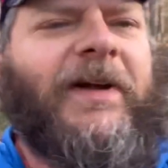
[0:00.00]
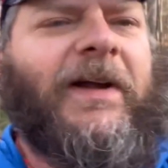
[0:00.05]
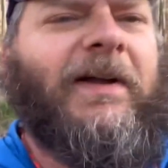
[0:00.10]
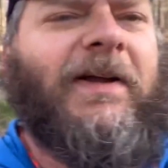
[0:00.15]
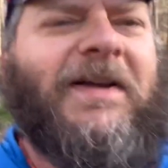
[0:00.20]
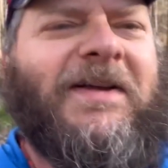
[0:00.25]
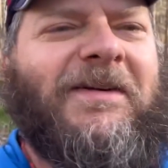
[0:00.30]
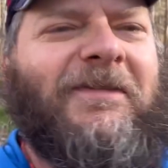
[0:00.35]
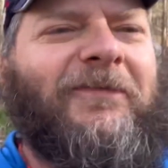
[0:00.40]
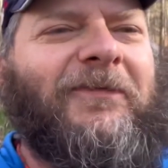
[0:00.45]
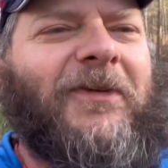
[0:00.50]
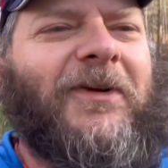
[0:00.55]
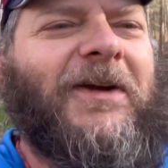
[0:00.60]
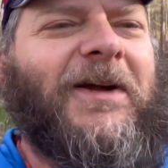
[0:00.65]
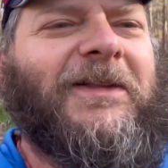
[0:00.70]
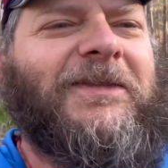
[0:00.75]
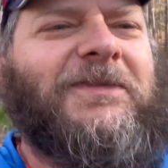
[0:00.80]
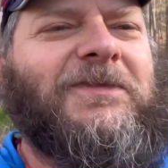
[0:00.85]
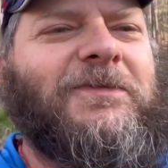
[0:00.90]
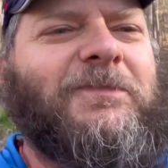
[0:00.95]
I
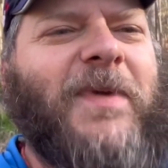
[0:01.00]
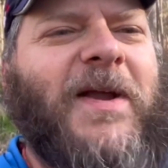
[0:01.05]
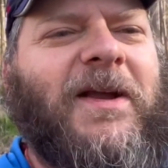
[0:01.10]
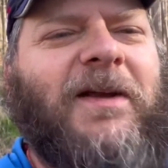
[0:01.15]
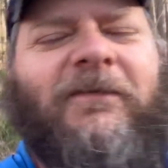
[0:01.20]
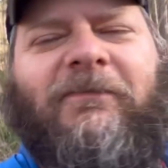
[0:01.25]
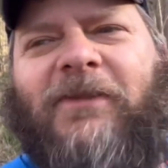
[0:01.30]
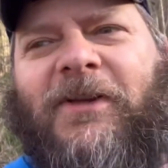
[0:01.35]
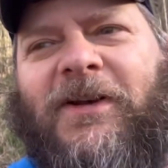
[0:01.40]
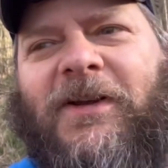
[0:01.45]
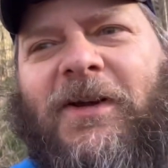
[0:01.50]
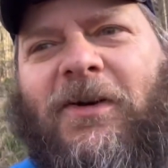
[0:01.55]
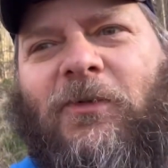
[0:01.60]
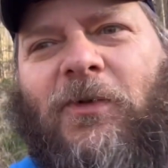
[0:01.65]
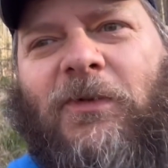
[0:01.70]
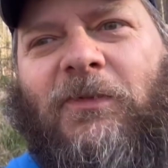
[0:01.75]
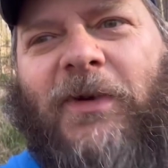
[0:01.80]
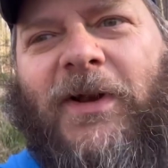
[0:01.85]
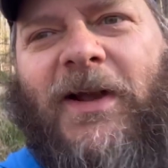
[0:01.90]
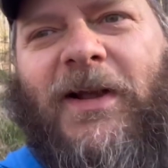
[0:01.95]
forgot to make a video
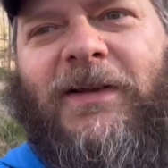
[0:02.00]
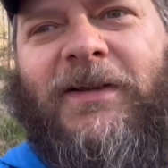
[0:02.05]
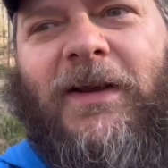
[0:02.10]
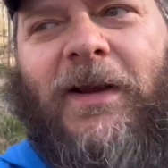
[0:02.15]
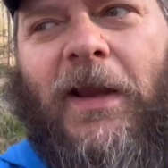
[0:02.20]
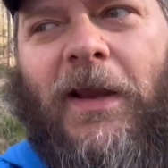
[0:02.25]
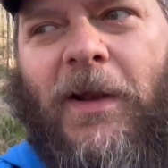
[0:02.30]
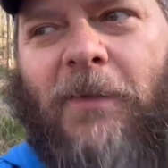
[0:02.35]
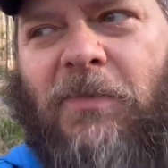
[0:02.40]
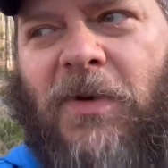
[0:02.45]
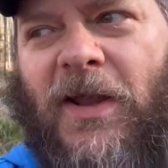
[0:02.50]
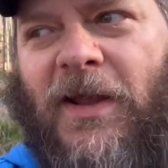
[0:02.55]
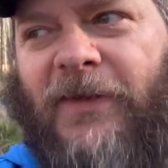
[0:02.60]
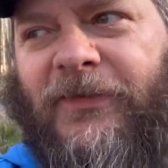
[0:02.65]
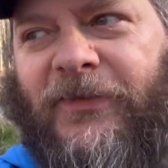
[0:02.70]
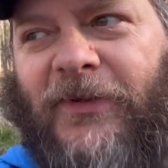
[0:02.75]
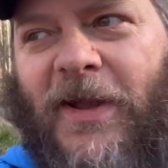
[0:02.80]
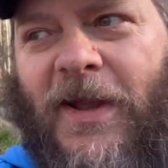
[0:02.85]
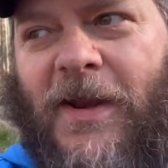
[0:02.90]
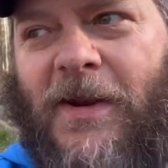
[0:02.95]
when we got to camp
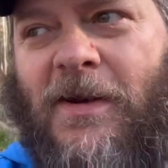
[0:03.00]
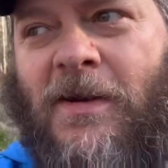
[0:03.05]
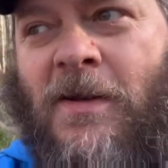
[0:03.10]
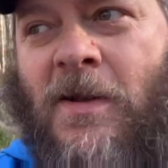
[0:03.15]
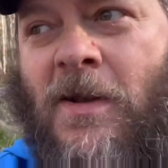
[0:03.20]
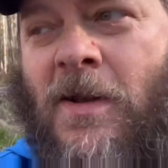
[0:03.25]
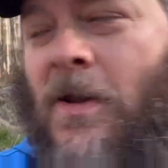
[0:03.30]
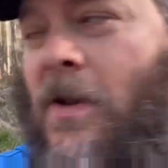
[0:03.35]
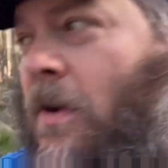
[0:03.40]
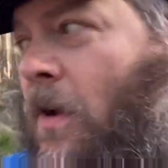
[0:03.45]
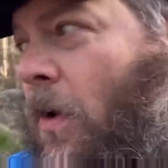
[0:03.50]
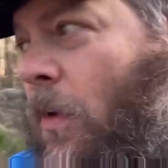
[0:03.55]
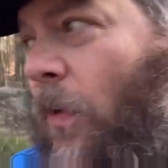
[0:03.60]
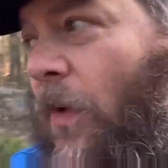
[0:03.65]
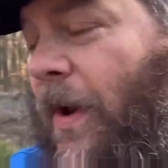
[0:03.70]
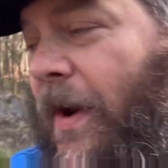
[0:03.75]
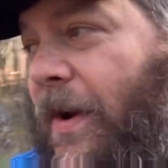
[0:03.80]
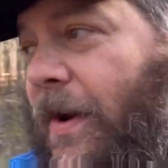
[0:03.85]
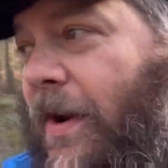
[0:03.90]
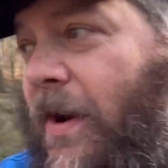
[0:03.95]
last night.
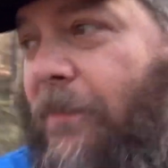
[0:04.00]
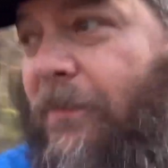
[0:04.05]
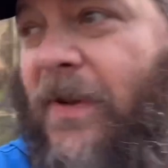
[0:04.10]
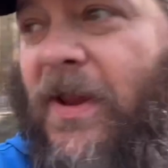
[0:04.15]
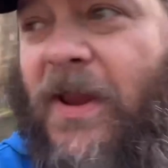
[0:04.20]
We ended up